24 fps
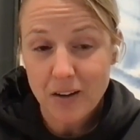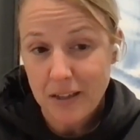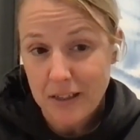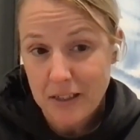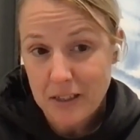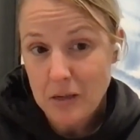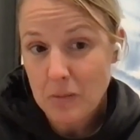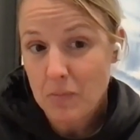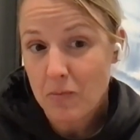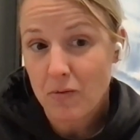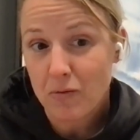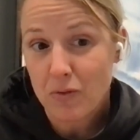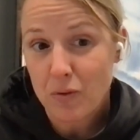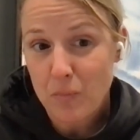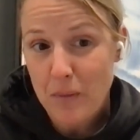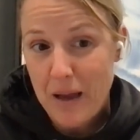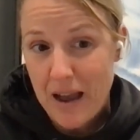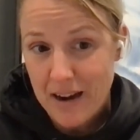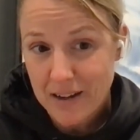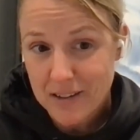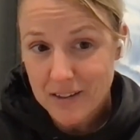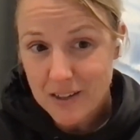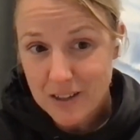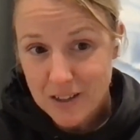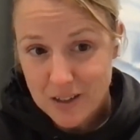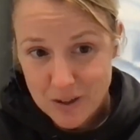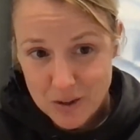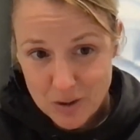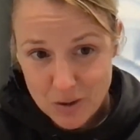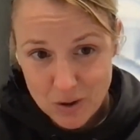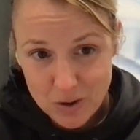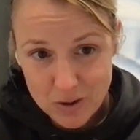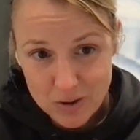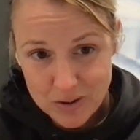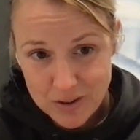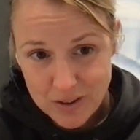like some of them
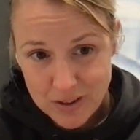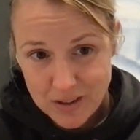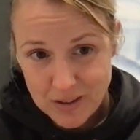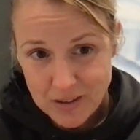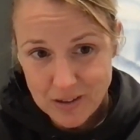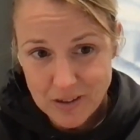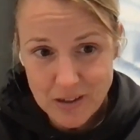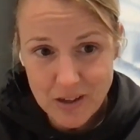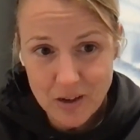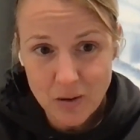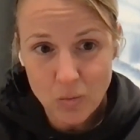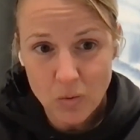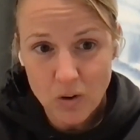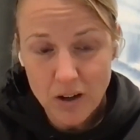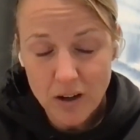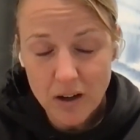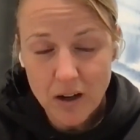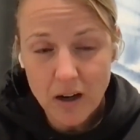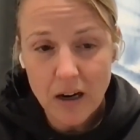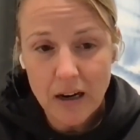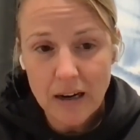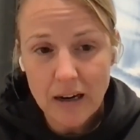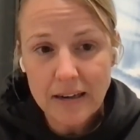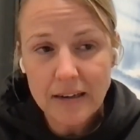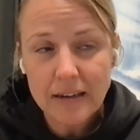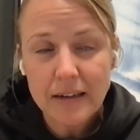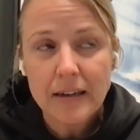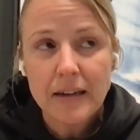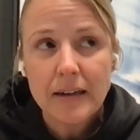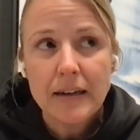activist nurses and whatnot.